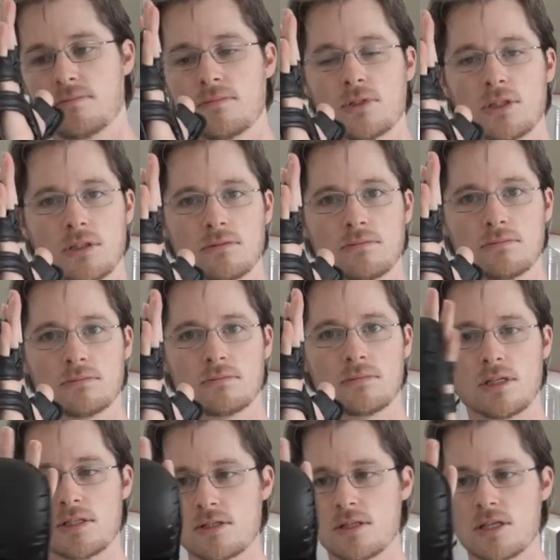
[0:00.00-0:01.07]
Well,
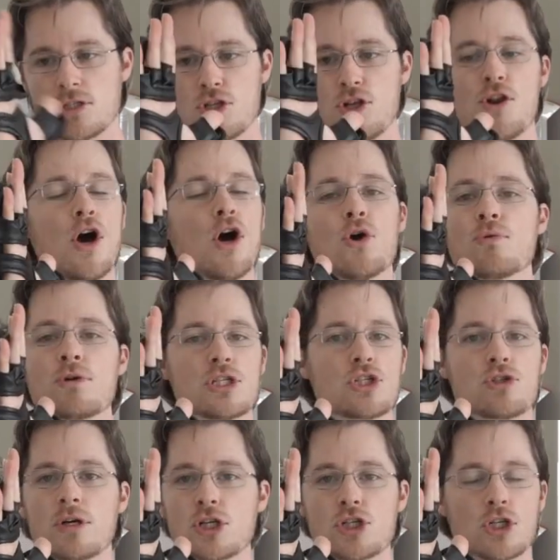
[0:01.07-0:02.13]
there's no
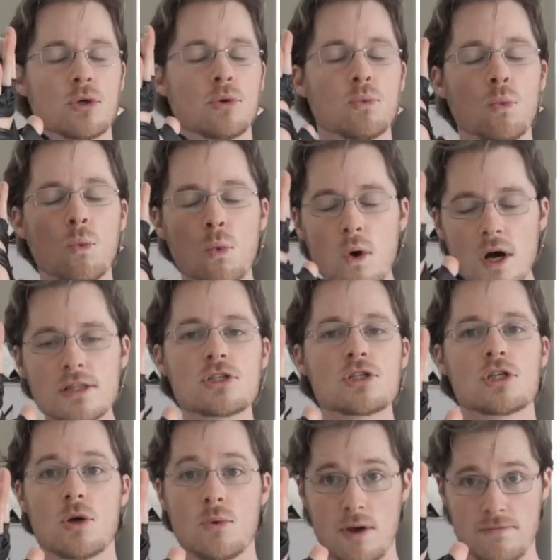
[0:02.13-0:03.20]
restriction
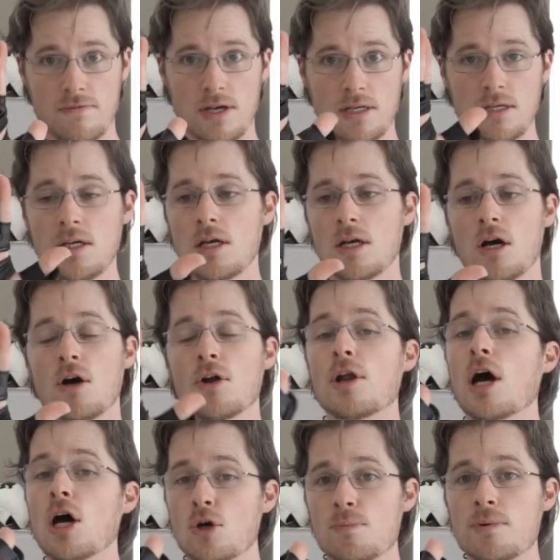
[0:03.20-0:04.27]
whatsoever on
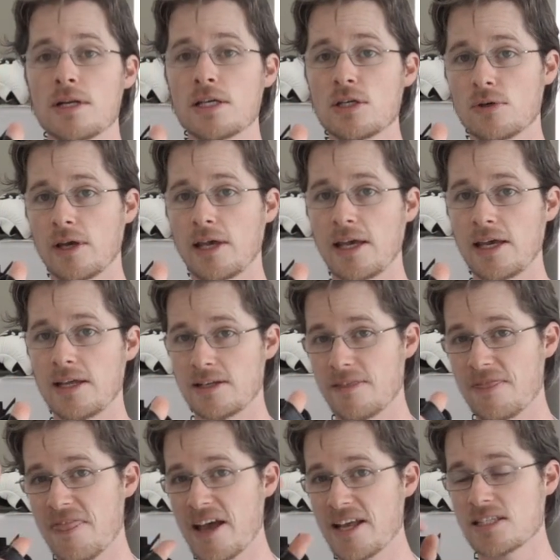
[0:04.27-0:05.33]
opening your hand,
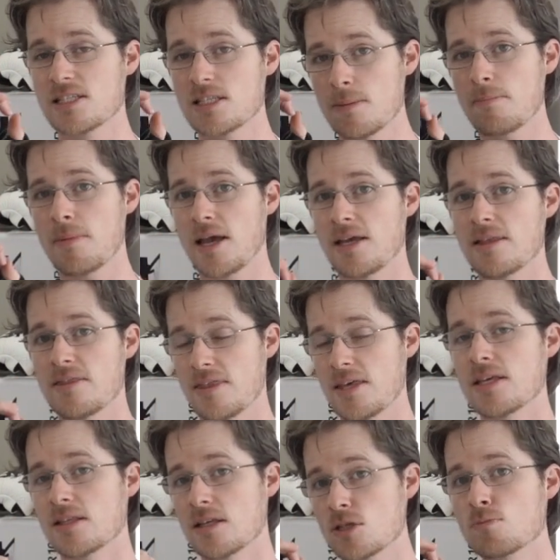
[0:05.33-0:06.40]
and that's the main
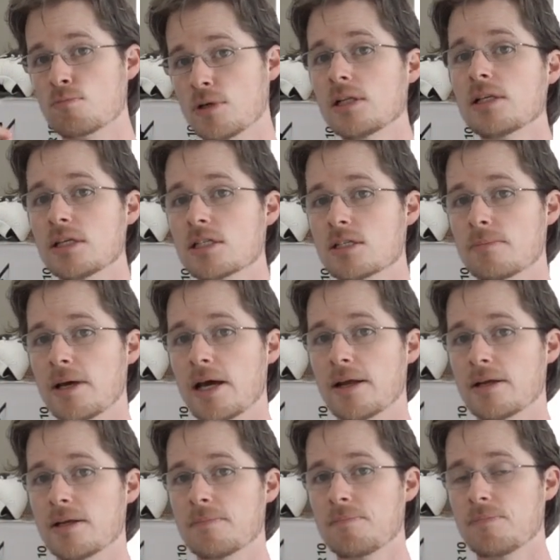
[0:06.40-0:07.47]
thing that's brilliant about
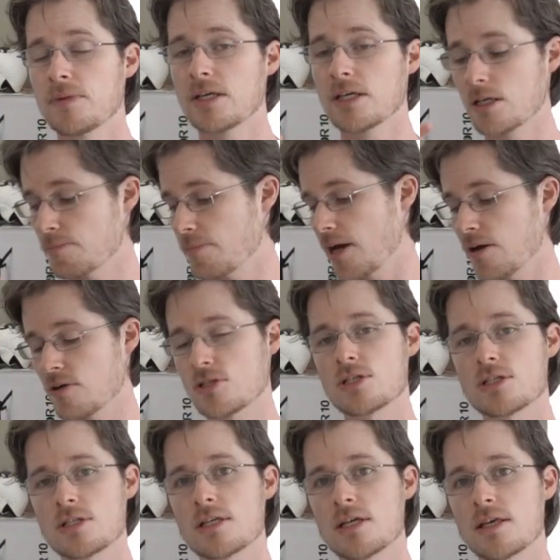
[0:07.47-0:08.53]
it in
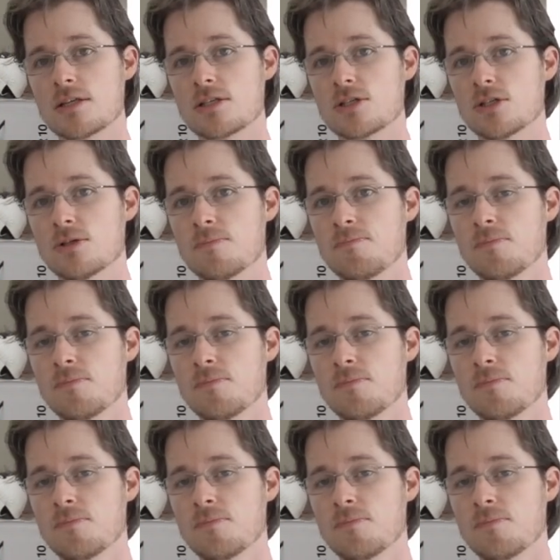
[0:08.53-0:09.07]
comparison to the other 2.